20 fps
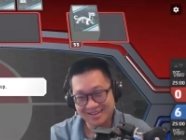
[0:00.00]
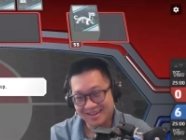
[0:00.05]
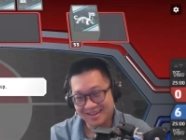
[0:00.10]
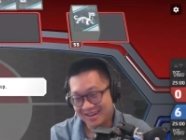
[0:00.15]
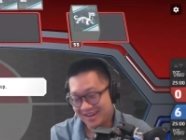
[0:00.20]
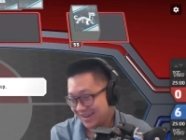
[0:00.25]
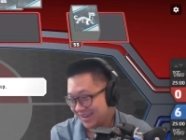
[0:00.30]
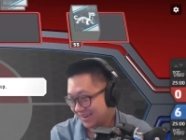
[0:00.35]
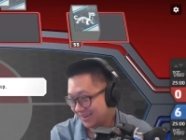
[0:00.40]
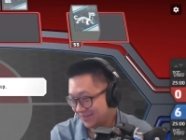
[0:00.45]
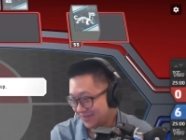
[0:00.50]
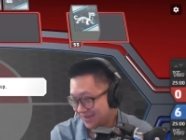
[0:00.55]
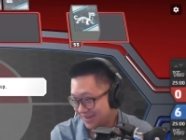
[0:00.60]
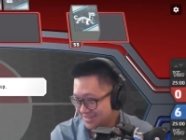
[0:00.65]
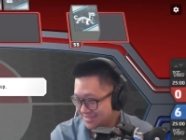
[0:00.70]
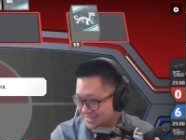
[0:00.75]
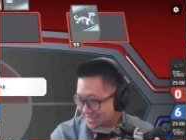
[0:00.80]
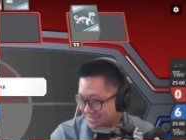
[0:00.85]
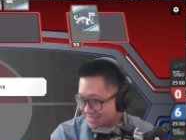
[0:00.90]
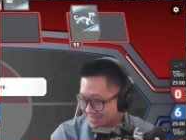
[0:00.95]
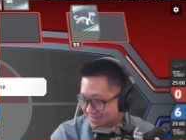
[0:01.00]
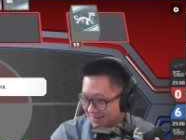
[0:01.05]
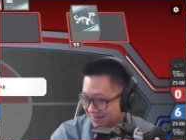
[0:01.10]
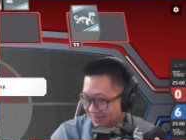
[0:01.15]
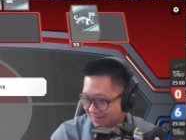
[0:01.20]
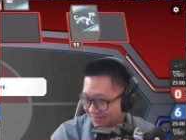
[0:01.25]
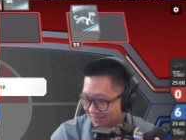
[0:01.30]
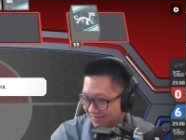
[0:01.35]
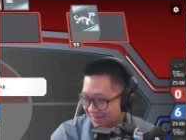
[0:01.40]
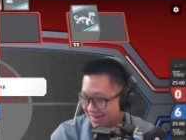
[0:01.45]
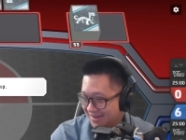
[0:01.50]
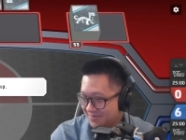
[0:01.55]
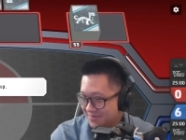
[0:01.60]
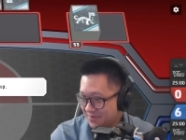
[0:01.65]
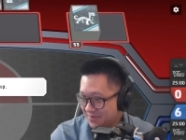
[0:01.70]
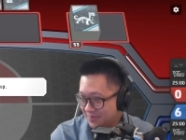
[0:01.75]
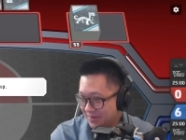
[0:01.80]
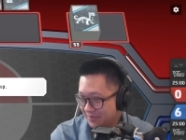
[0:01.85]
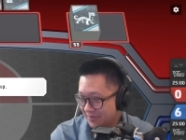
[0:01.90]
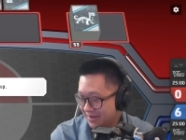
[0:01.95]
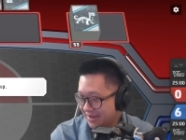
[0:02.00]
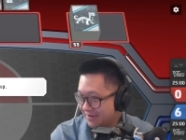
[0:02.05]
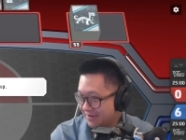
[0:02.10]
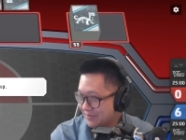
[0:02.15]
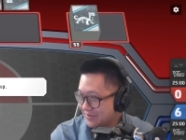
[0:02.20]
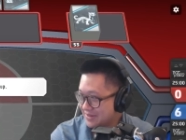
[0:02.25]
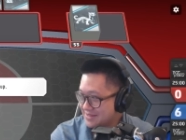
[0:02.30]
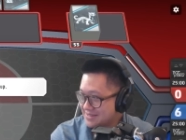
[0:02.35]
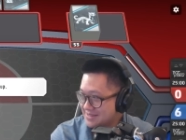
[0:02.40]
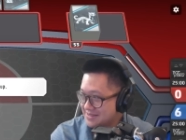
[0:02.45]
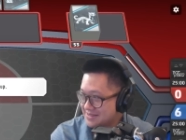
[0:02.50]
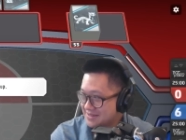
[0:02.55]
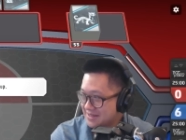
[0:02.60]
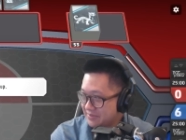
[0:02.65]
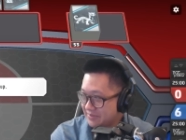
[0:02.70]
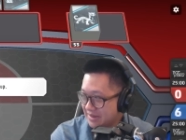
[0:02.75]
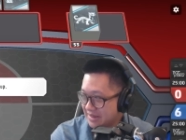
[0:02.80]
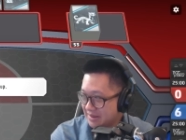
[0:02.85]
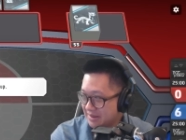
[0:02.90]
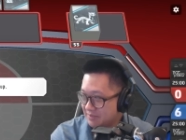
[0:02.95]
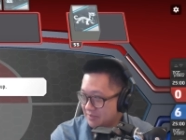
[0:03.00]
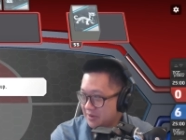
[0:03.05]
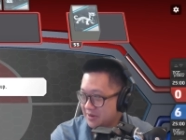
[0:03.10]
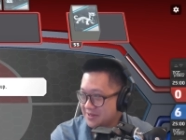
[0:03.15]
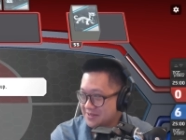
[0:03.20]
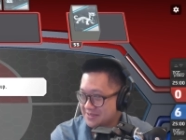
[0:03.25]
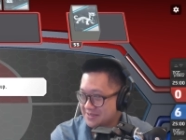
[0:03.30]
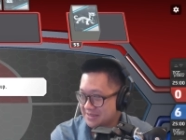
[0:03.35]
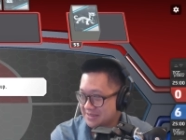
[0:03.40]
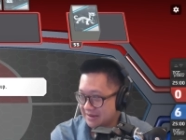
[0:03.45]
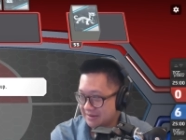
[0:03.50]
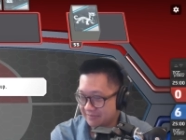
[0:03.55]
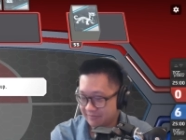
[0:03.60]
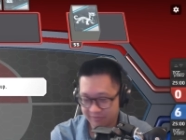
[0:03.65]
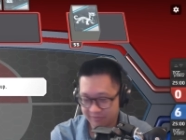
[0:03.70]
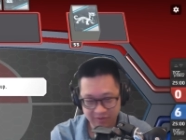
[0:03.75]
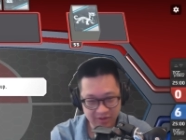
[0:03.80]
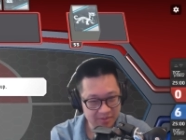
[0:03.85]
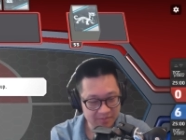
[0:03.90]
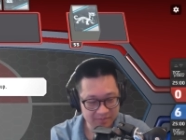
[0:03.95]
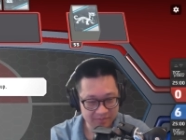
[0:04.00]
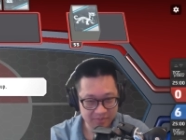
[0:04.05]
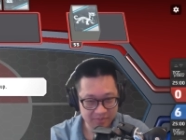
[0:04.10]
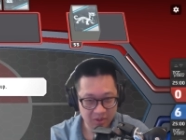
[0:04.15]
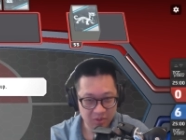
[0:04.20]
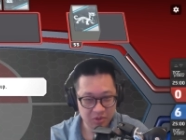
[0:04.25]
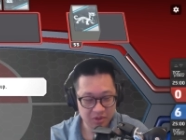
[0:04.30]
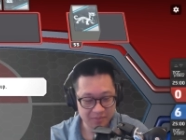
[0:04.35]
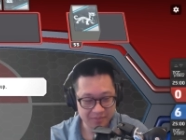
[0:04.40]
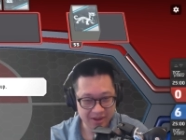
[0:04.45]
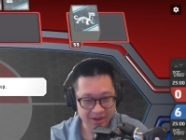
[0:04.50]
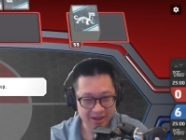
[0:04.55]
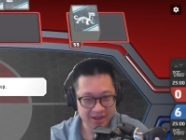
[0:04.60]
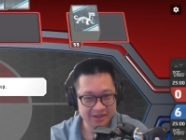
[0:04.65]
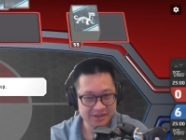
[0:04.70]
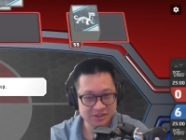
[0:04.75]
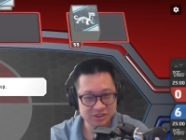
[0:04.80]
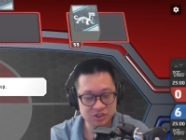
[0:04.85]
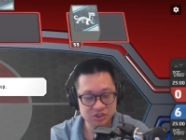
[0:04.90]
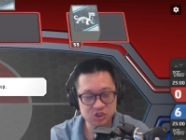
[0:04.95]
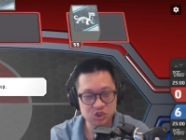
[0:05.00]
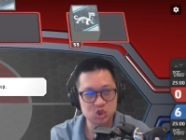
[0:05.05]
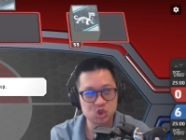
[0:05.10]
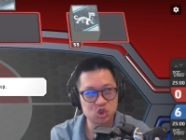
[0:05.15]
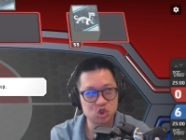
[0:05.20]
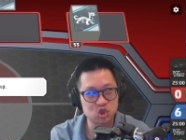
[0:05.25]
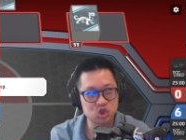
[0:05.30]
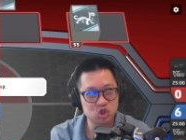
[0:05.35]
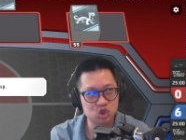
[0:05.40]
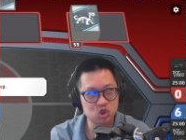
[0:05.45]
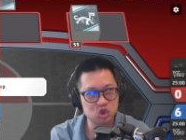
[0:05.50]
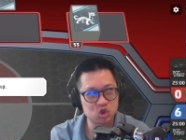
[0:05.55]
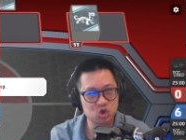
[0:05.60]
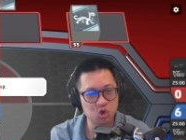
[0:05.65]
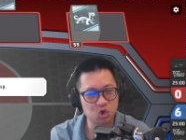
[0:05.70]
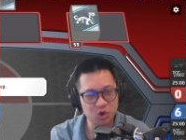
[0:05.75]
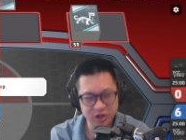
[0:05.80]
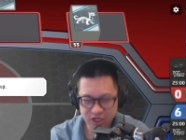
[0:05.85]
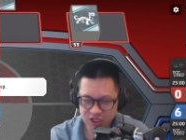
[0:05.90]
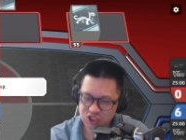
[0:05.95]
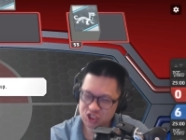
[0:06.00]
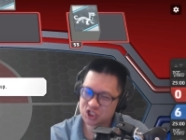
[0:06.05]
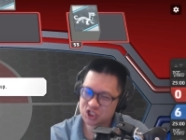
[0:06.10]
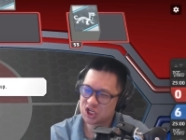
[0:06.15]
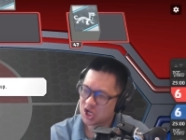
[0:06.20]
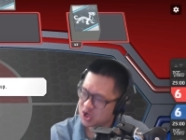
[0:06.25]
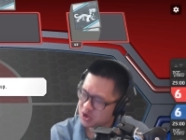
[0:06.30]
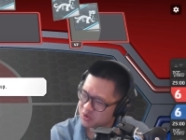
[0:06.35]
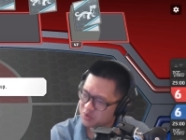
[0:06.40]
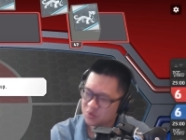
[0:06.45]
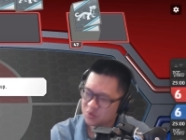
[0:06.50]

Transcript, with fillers: Anyways, let's go. I'm gonna play my cover. This is gonna be Marnie's theme from Pokemon Sword and Shield.